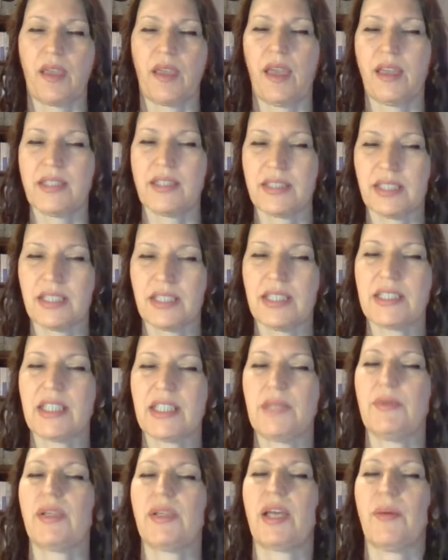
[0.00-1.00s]
and digging
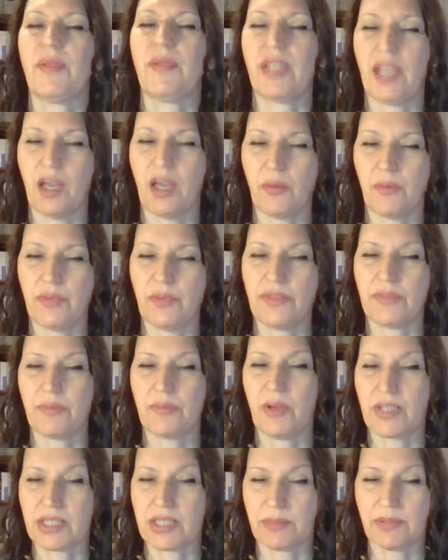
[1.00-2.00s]
deep and coming out with
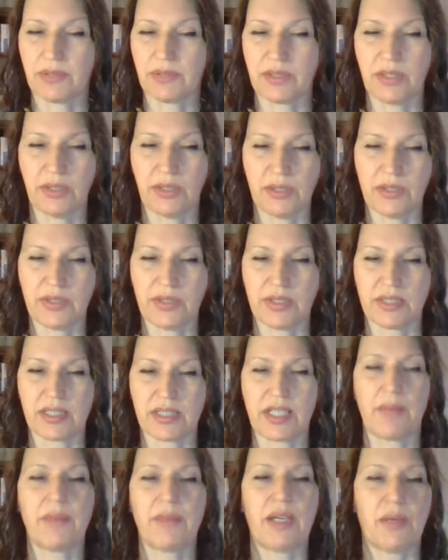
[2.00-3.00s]
possible
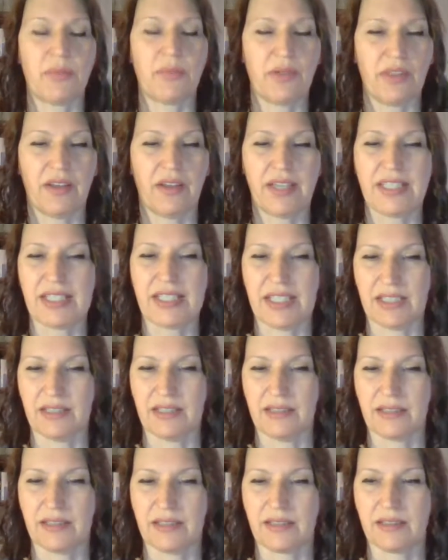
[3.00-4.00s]
solutions, coming up with
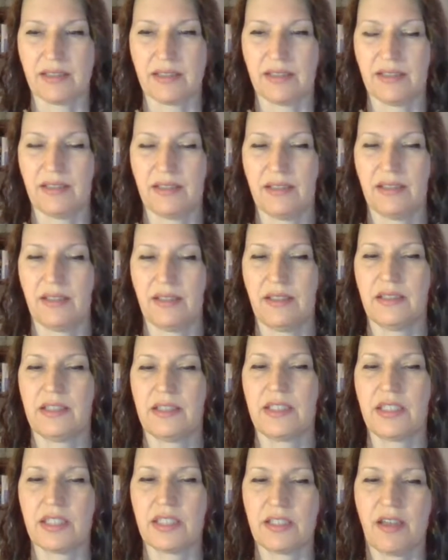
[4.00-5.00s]
ideas,
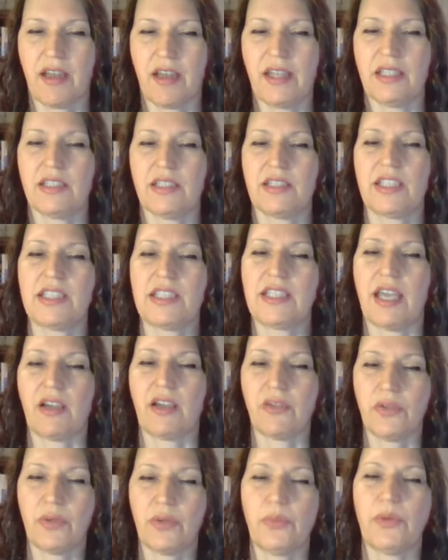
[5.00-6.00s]
deciding to
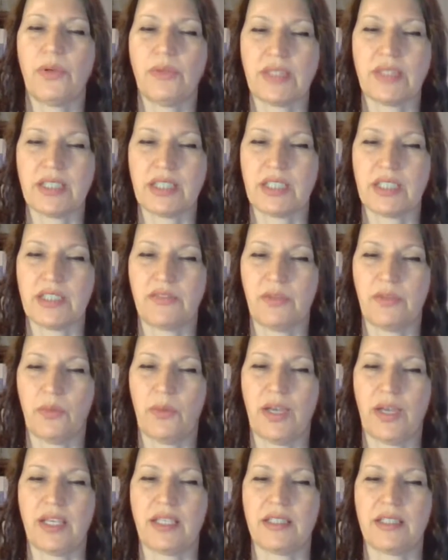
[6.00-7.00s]
tackle the world in a
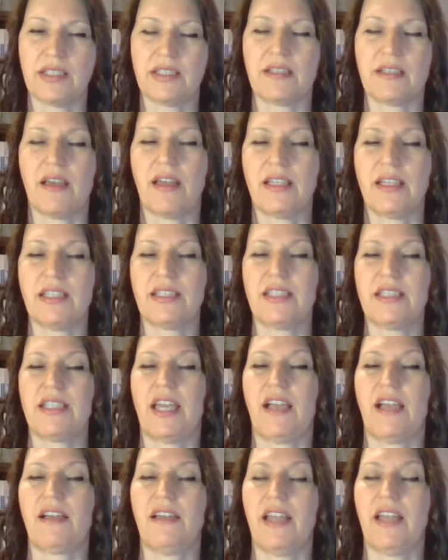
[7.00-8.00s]
different way, deciding to
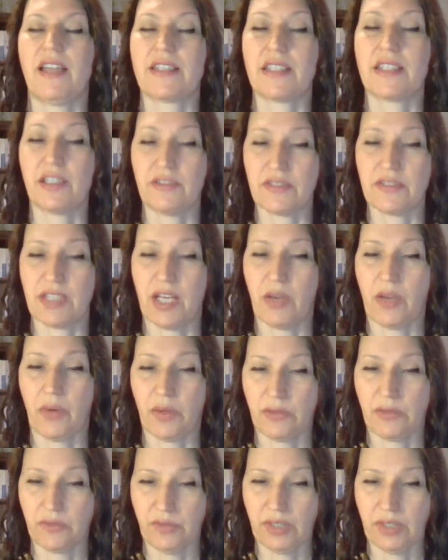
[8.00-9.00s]
tackle ourselves and our
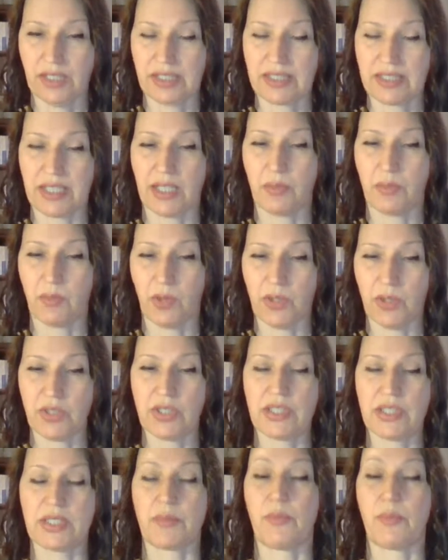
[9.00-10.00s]
own feelings and
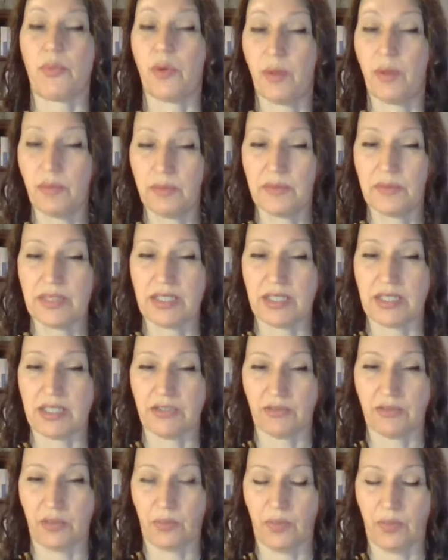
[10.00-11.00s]
emotions and problems in a
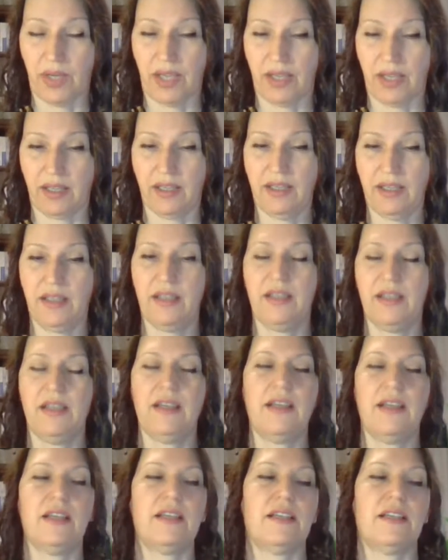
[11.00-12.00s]
different way,
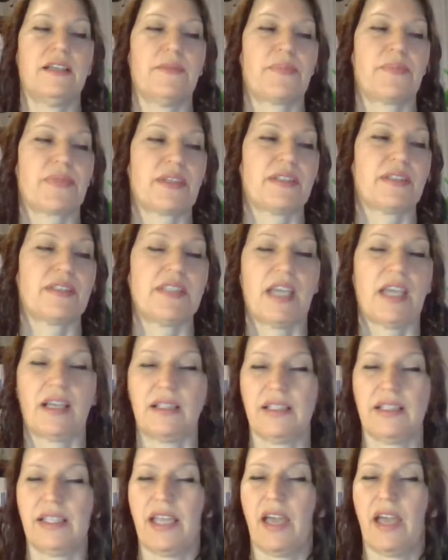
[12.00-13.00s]

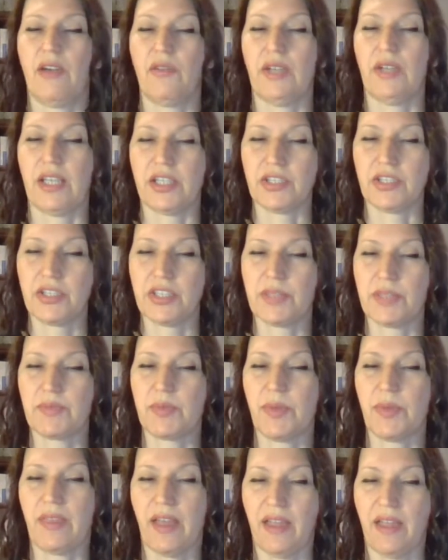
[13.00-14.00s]
tackling our
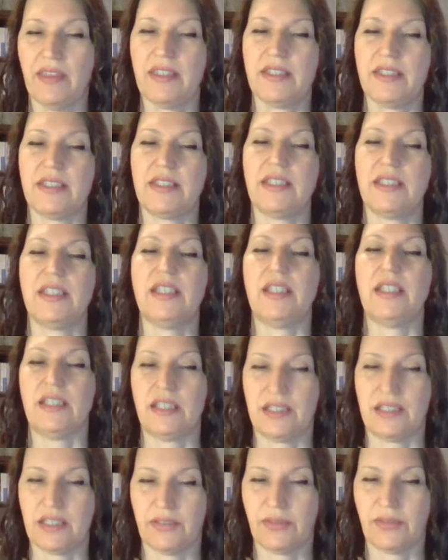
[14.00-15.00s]
relationships with others
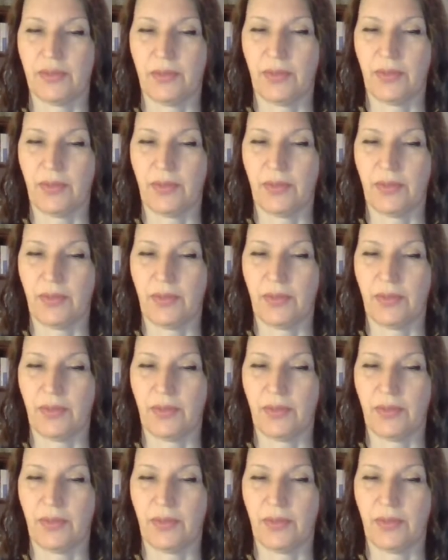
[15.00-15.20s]
in a different